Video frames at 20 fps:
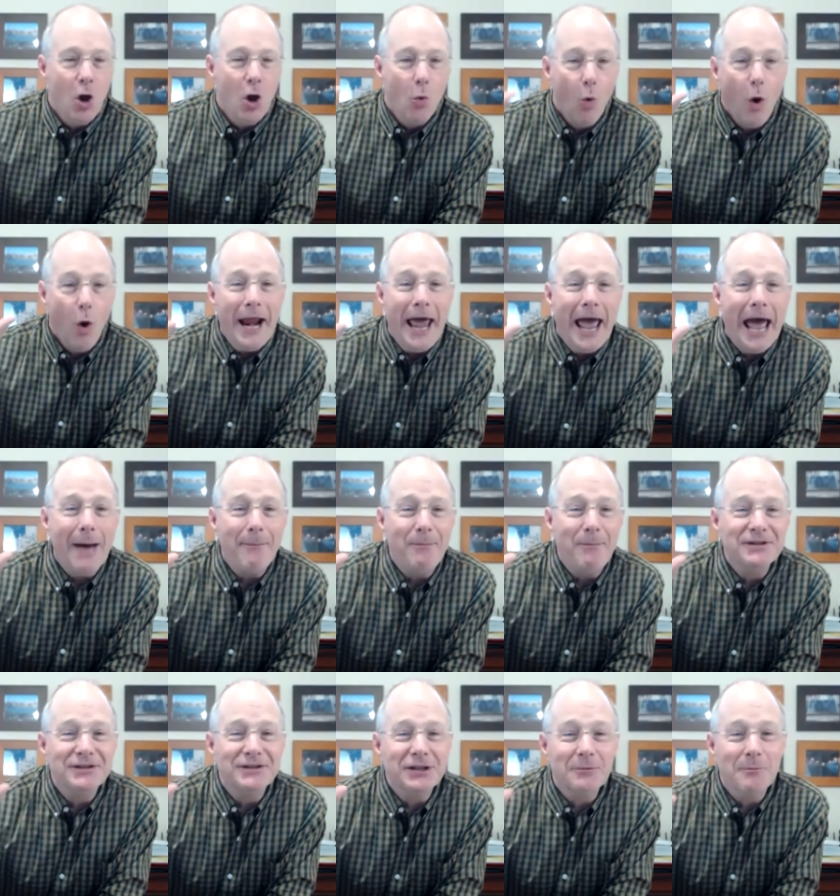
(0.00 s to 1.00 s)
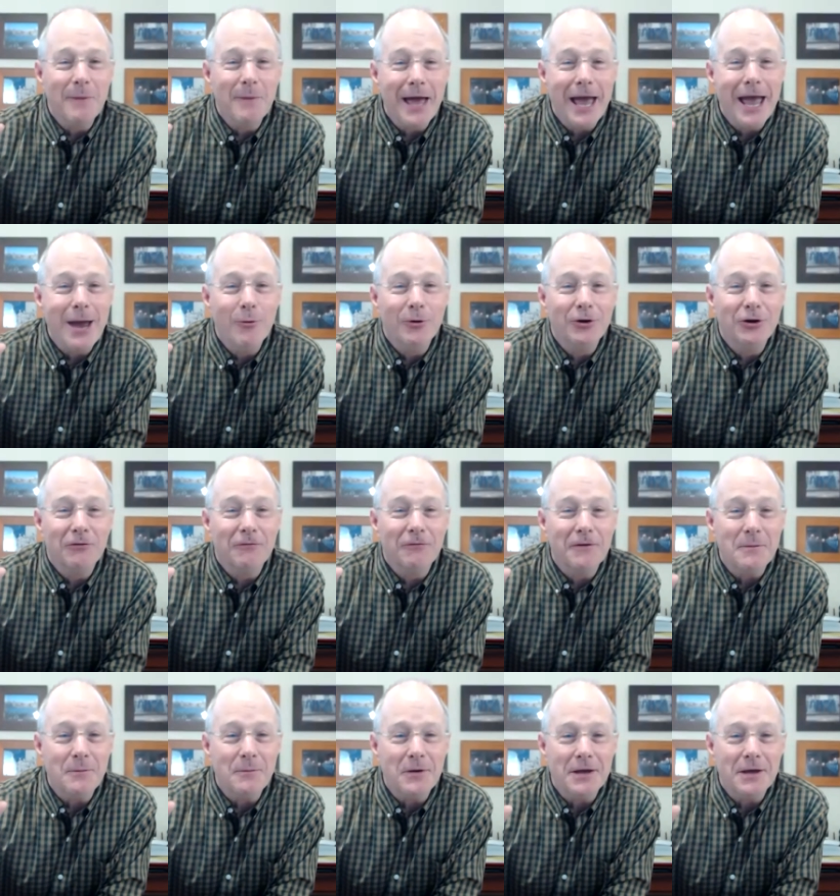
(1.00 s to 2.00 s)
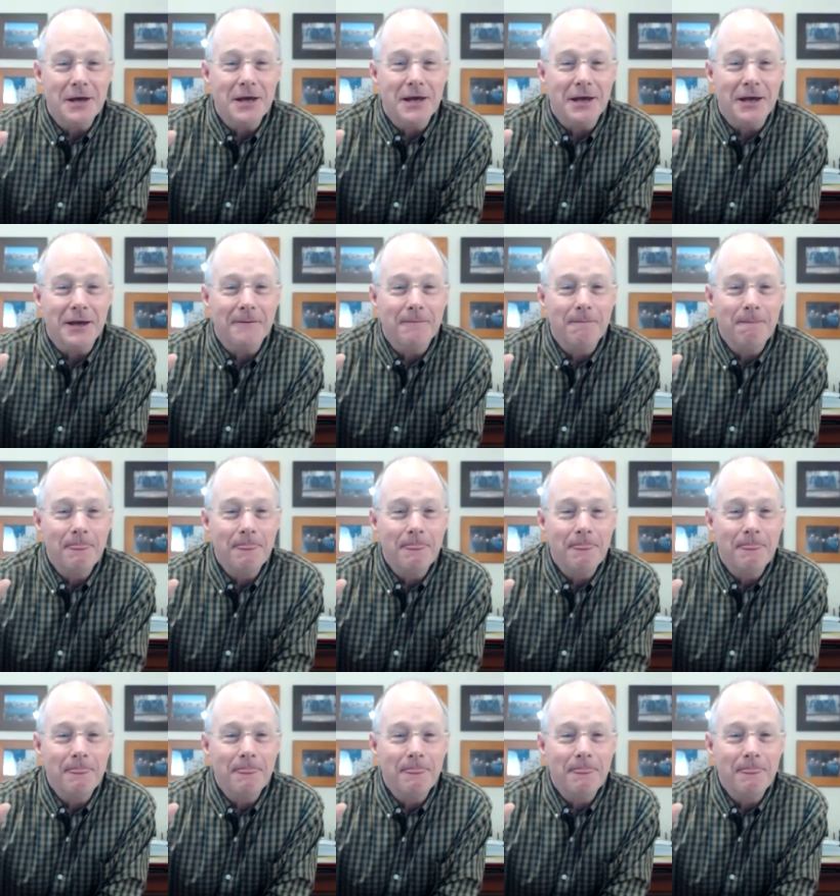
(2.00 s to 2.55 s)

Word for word: What happens in May when you're VPE?